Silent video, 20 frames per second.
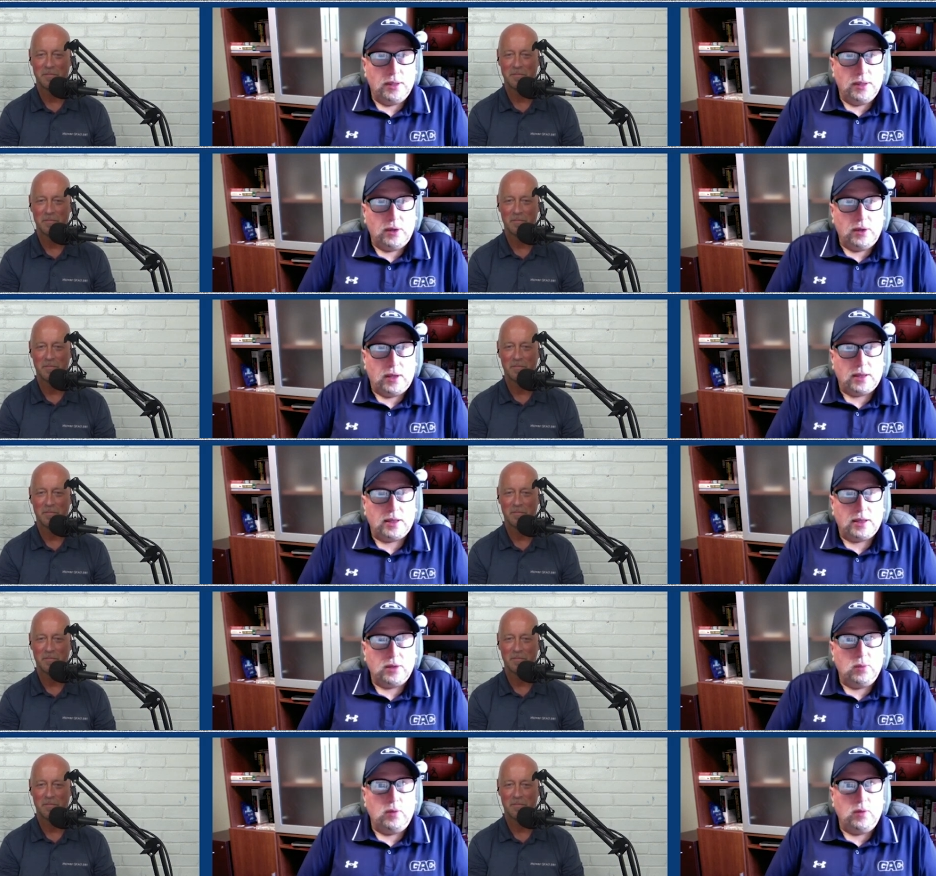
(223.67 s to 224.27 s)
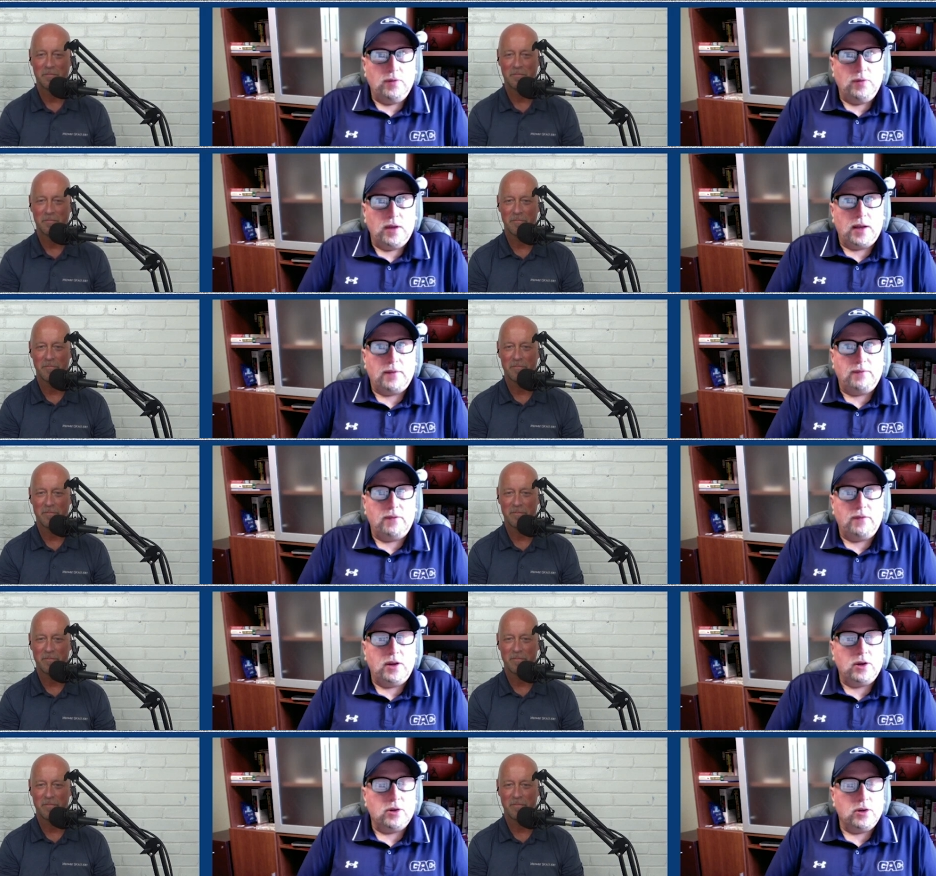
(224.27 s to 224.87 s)
Speaker 1: You know, I think we've got
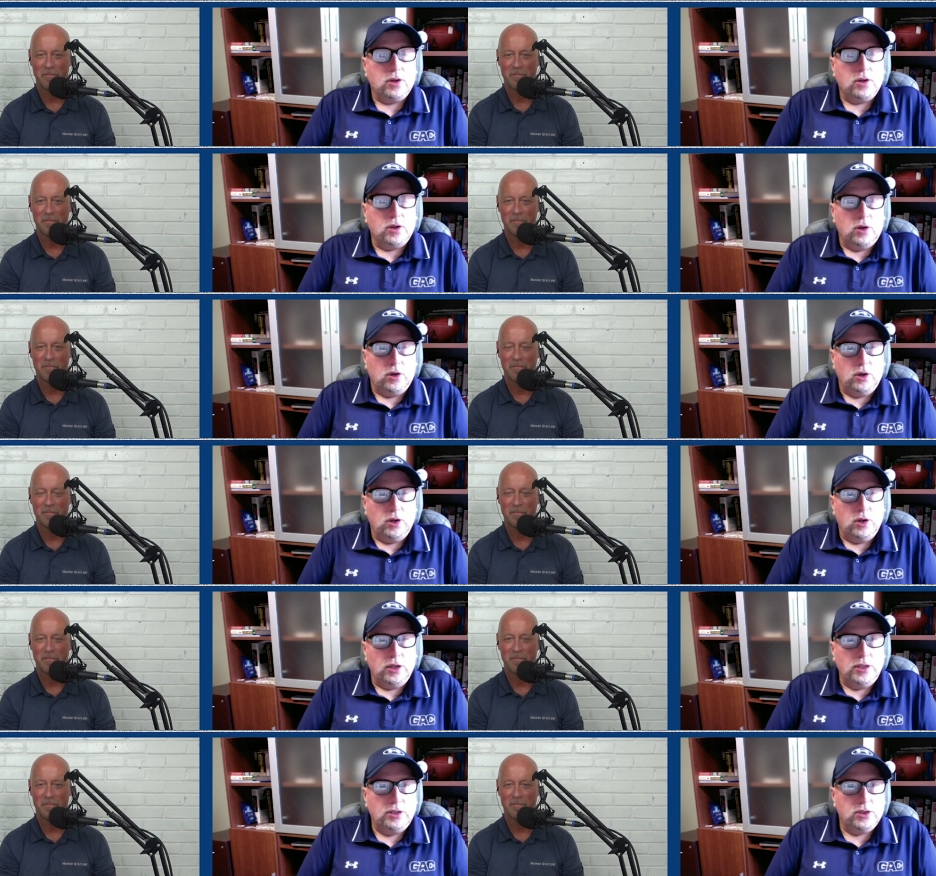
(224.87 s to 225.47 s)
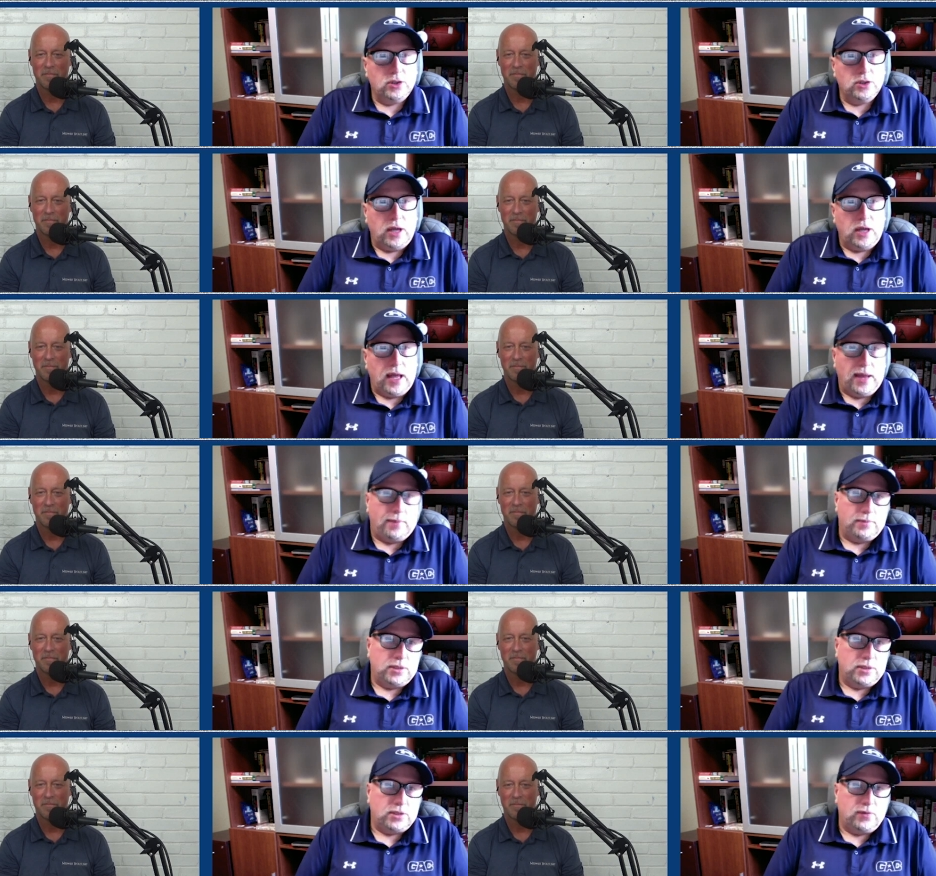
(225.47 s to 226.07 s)
a very collegial
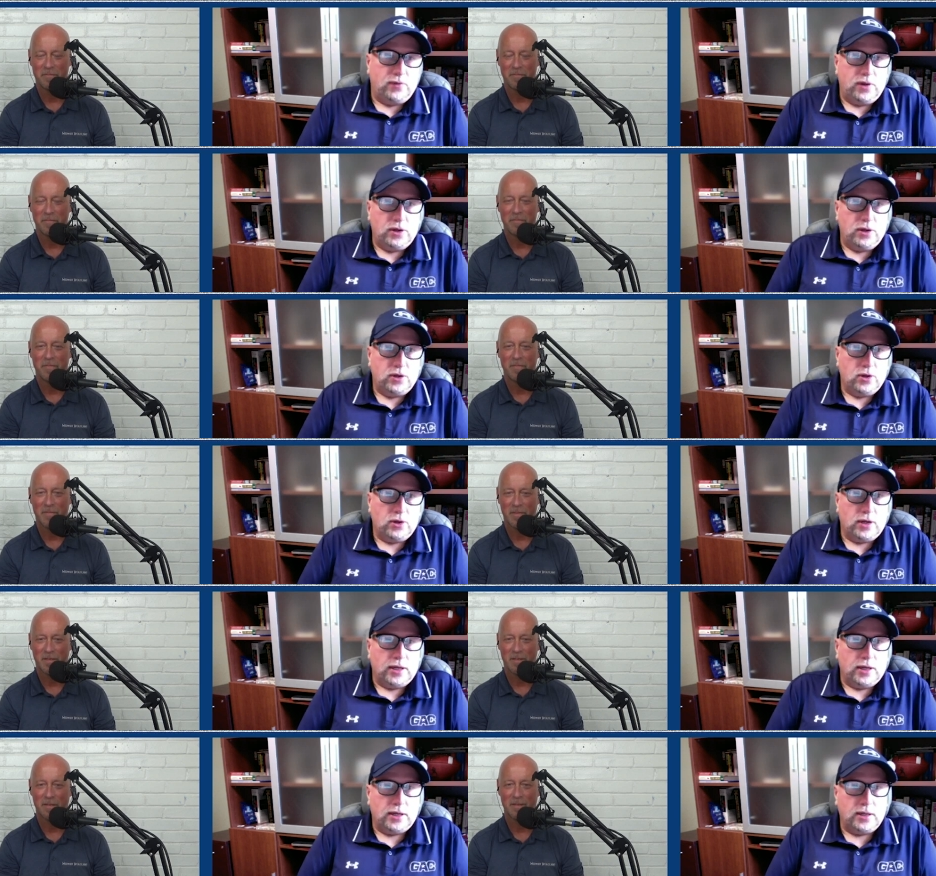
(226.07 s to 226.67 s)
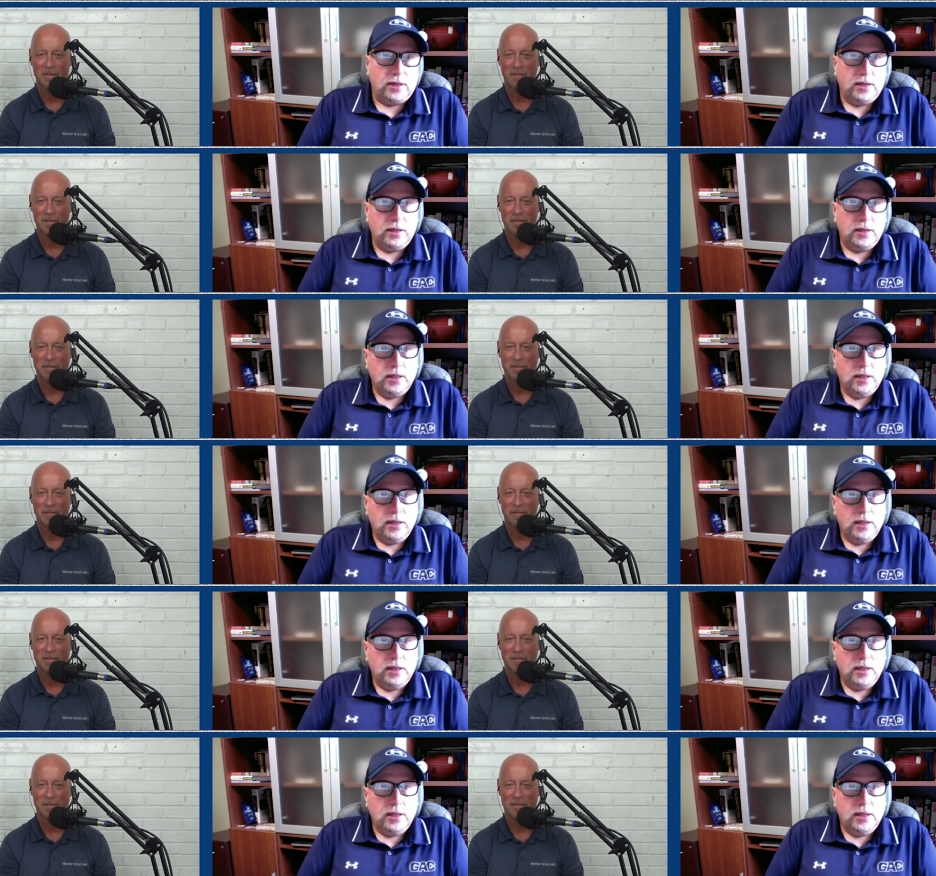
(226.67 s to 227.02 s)
atmosphere in